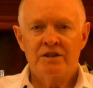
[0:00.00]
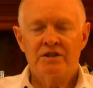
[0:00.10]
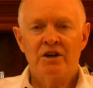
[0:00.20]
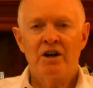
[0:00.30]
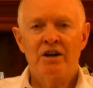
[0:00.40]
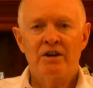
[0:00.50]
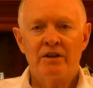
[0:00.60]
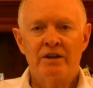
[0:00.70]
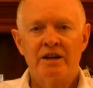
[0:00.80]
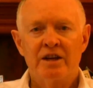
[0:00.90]
sign on
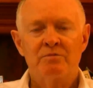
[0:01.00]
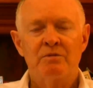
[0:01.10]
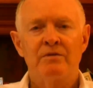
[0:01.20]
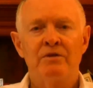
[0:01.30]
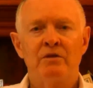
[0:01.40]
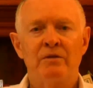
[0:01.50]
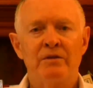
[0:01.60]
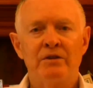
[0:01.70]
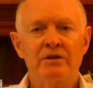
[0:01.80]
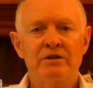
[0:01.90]
the cusp of your
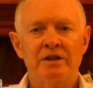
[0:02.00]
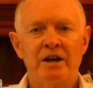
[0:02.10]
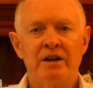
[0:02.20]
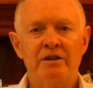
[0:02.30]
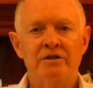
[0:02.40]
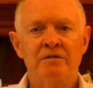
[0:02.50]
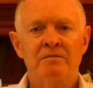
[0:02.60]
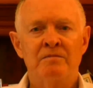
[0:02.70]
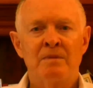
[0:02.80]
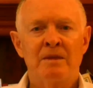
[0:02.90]
first house,
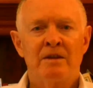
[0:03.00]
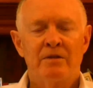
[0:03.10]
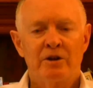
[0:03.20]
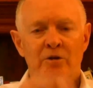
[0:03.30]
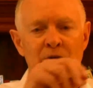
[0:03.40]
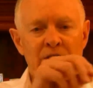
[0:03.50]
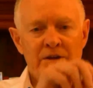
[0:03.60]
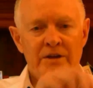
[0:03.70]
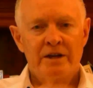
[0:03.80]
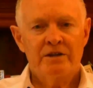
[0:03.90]
there'll be the
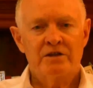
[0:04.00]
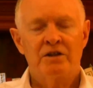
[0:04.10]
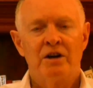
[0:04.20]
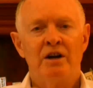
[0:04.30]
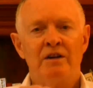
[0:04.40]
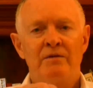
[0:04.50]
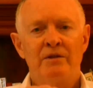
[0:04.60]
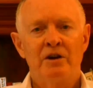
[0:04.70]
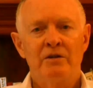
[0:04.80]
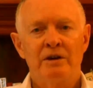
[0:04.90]
next sign
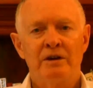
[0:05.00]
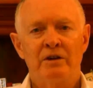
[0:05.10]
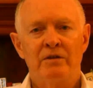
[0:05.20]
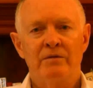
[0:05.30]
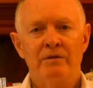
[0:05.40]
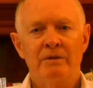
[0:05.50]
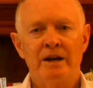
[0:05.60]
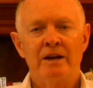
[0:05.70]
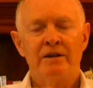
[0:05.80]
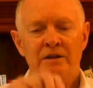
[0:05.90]
following on from
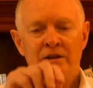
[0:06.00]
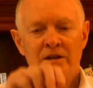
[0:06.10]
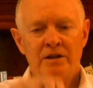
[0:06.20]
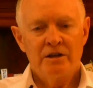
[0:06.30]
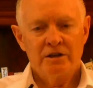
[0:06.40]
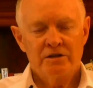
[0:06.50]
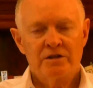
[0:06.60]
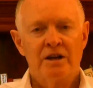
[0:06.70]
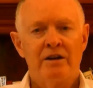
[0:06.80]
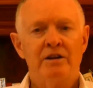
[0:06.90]
that is
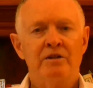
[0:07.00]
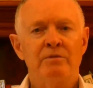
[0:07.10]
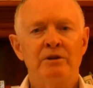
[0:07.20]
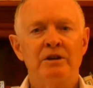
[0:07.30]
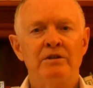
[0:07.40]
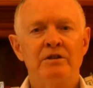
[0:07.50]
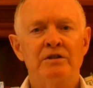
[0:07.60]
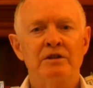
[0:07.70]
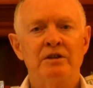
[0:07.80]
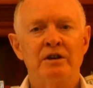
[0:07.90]
going to be in
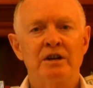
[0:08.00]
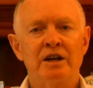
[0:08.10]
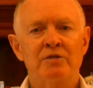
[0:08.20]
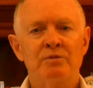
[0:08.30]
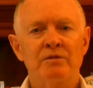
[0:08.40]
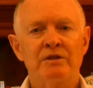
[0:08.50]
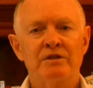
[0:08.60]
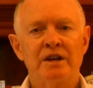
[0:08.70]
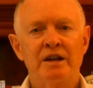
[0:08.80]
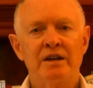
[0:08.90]
the cusp of the
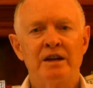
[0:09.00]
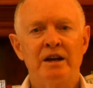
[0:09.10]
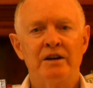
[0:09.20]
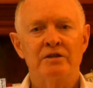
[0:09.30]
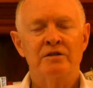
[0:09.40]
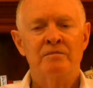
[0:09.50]
second house,